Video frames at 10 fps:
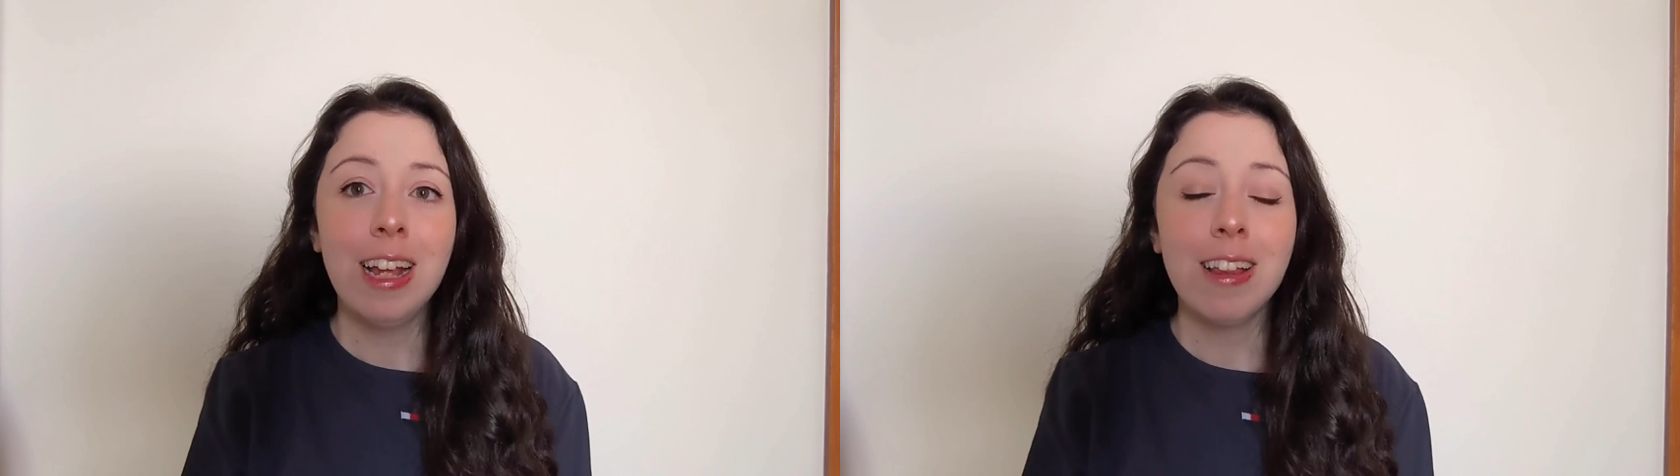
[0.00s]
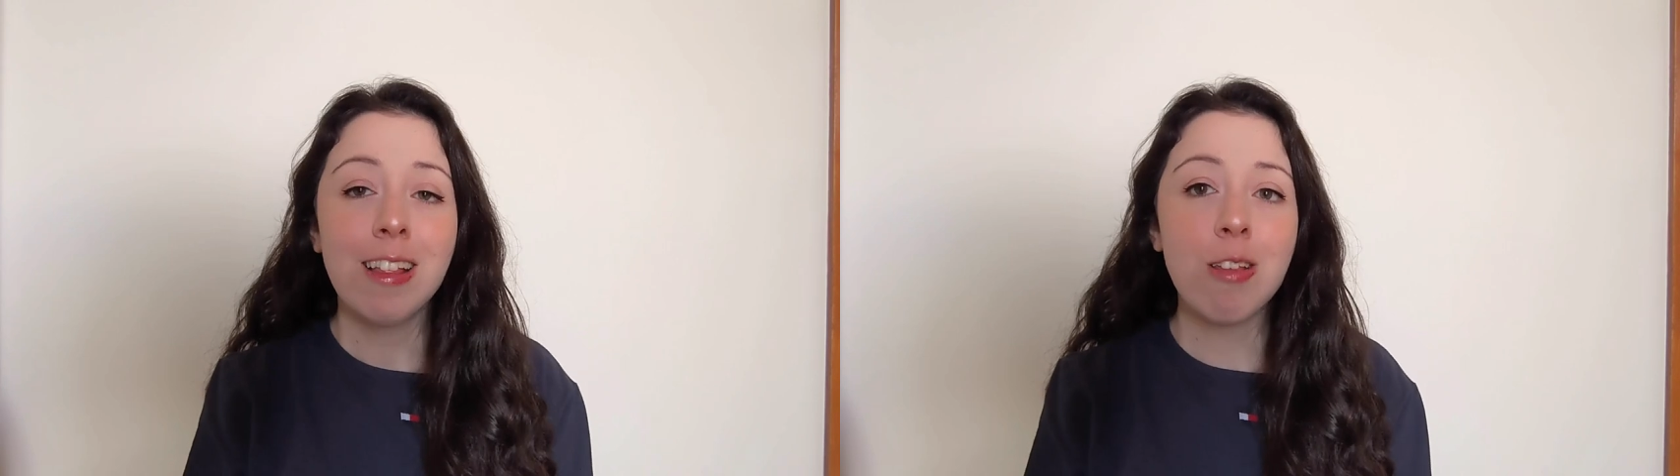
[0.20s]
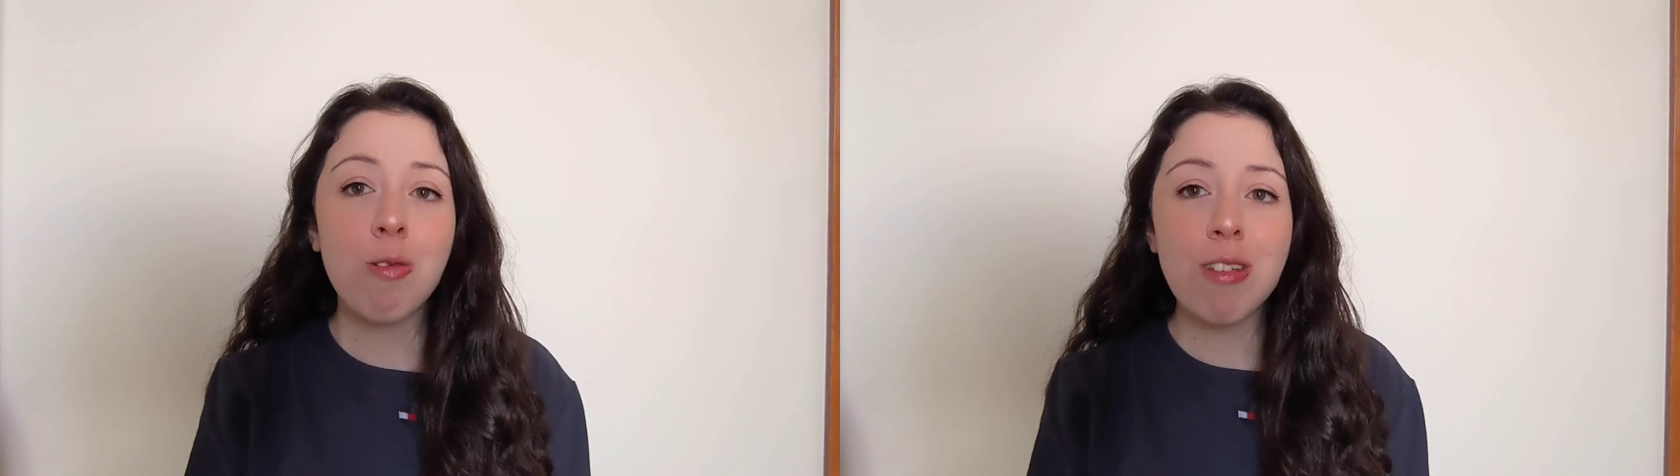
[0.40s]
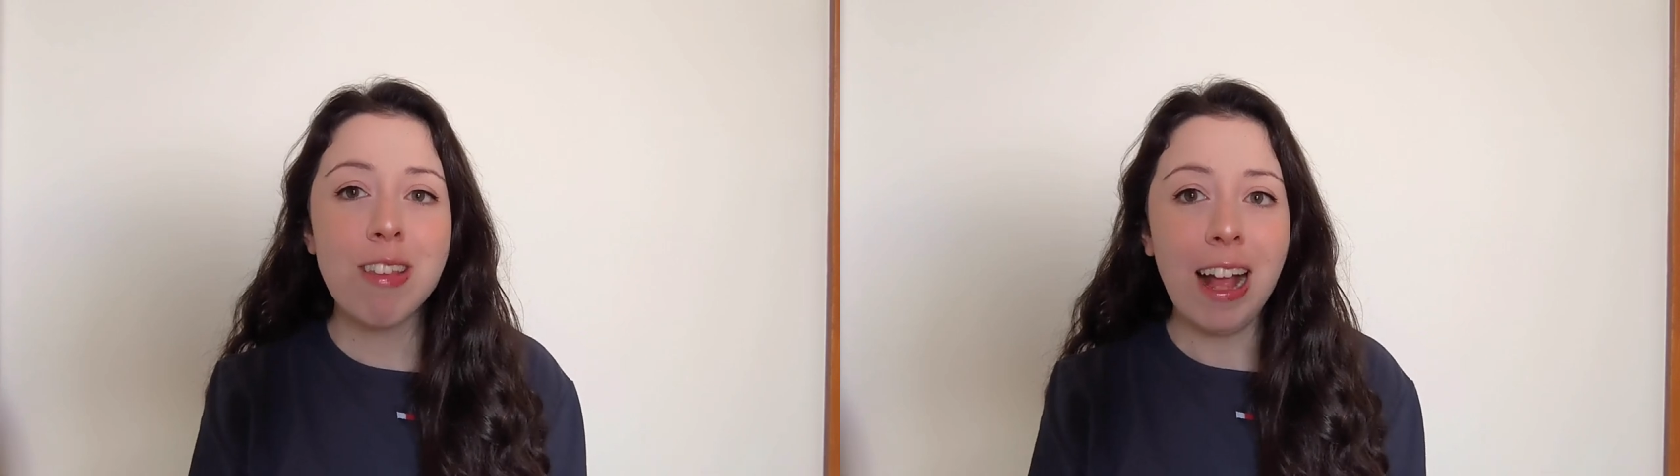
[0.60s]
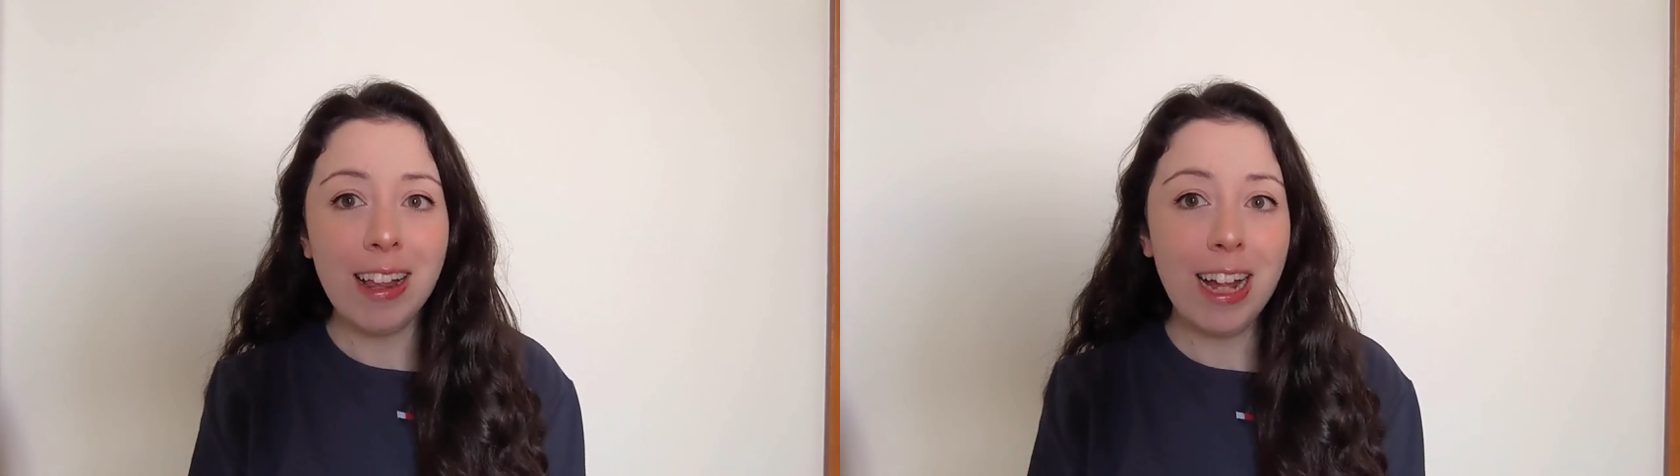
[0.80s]
This was
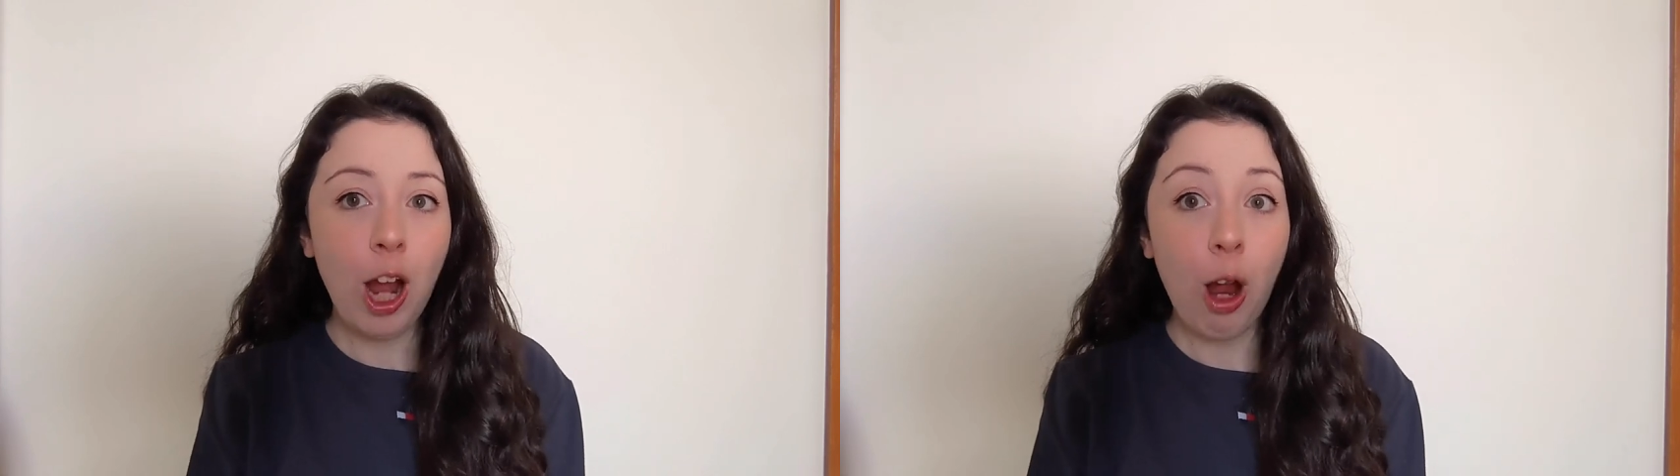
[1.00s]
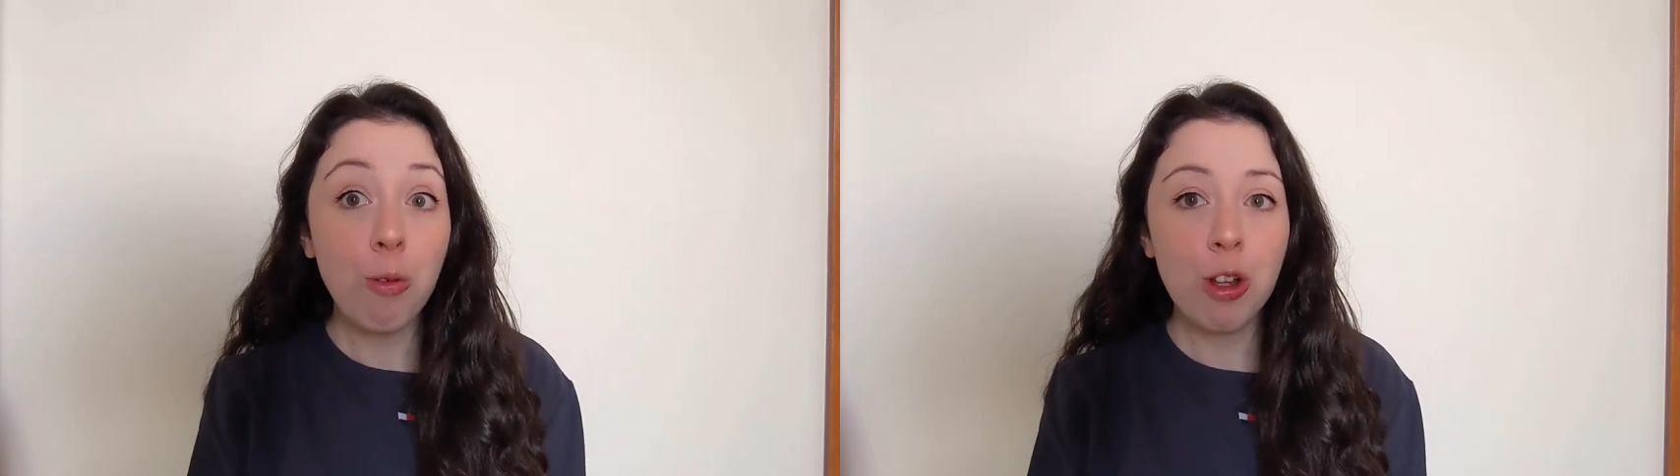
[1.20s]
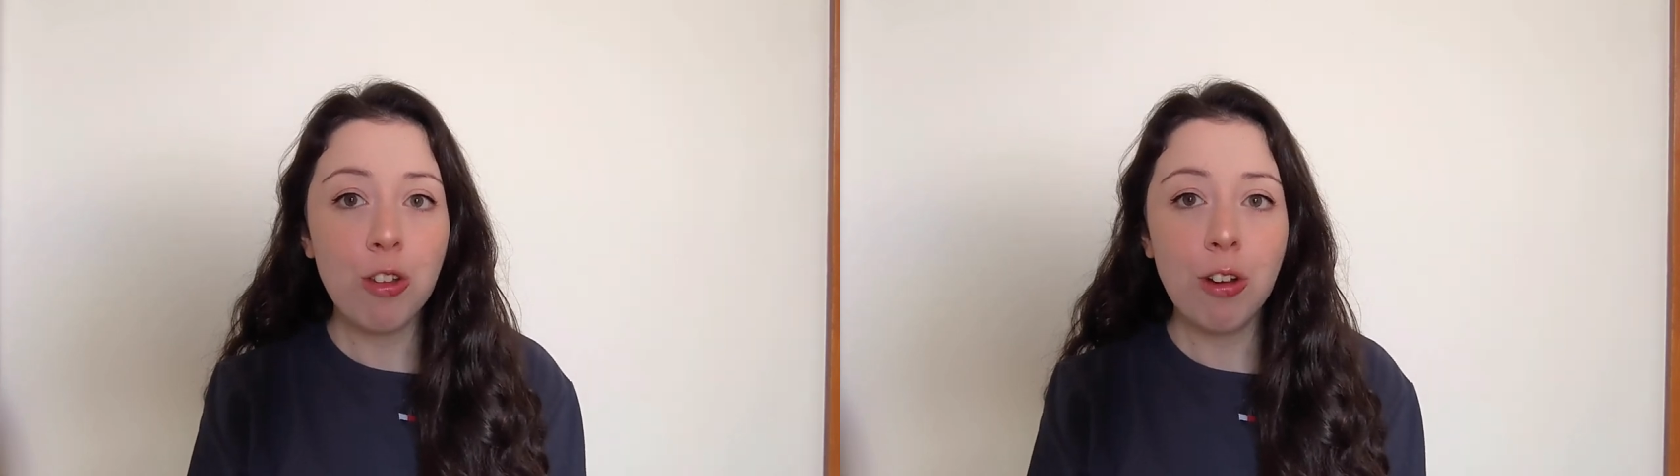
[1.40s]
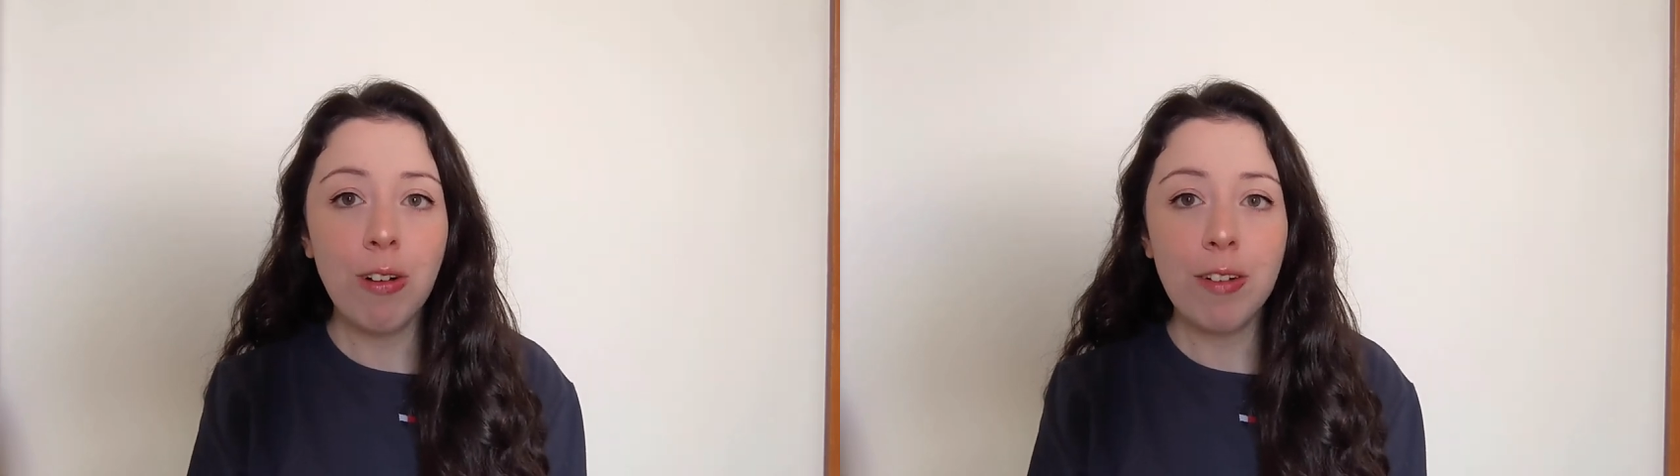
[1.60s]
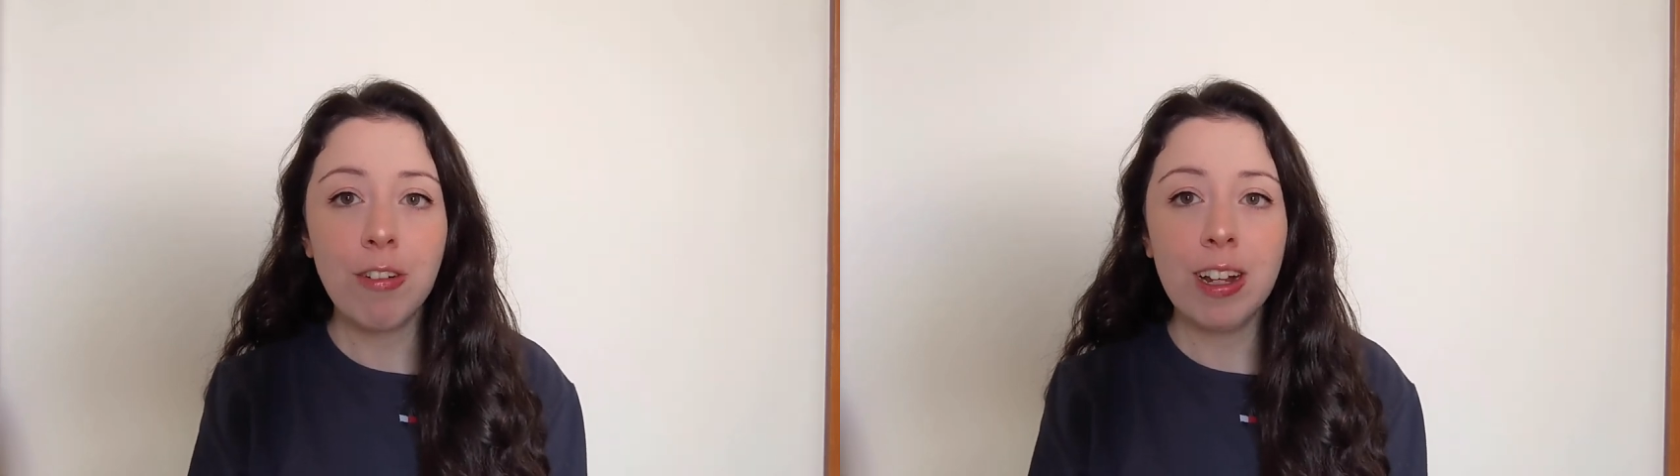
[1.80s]
something I would
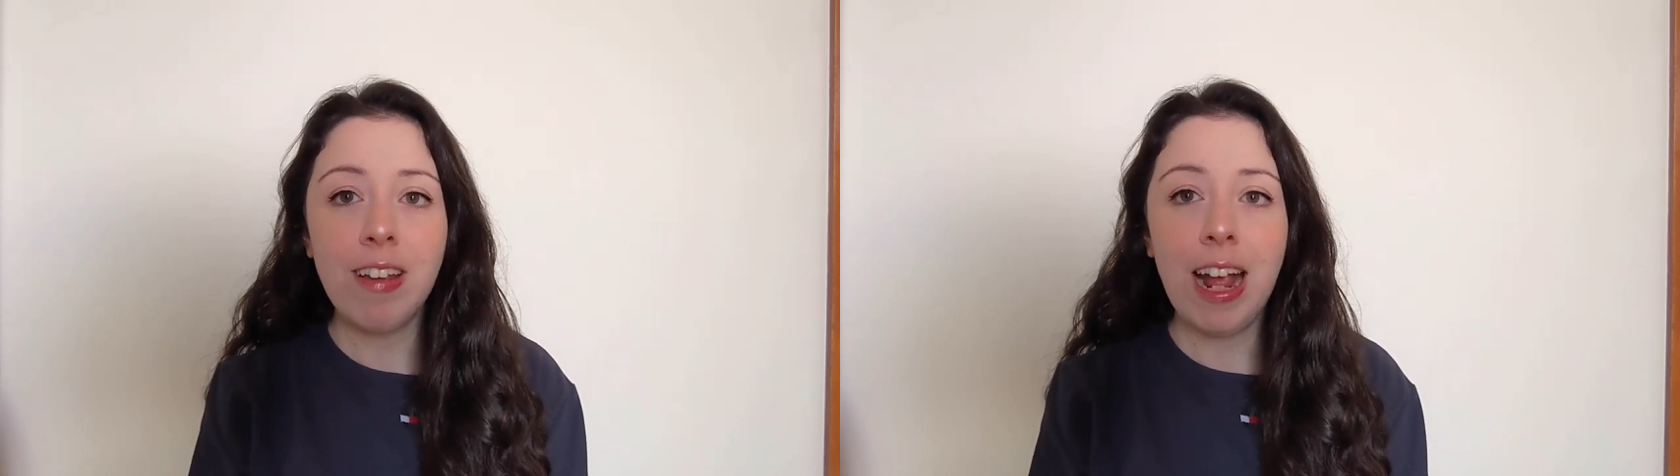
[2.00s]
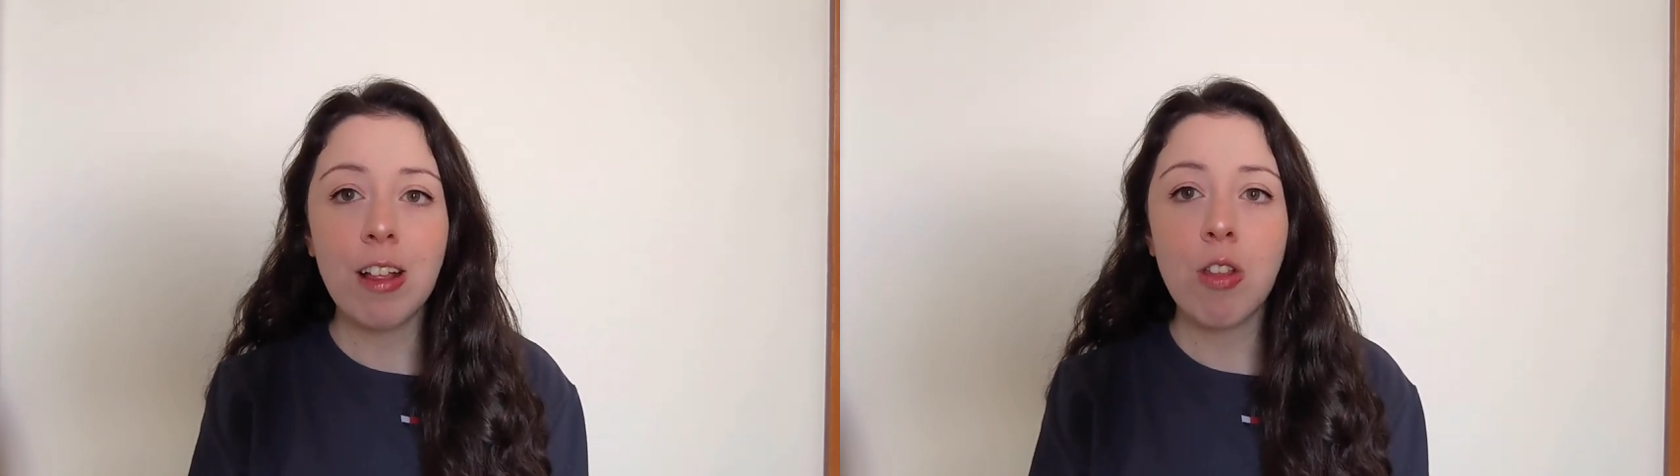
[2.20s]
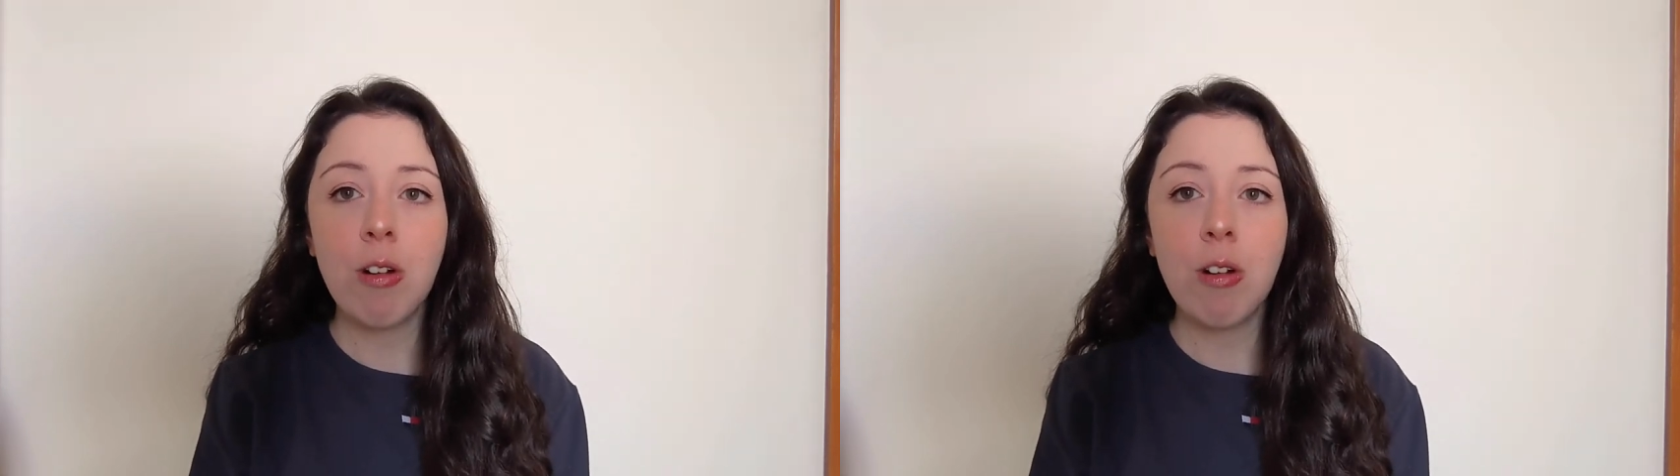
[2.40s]
do every day,